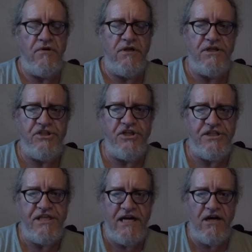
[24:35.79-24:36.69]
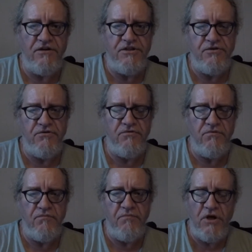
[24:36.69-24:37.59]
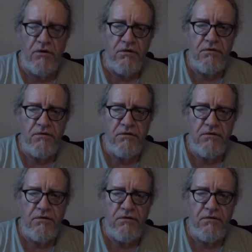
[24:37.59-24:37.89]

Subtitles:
is just there to milk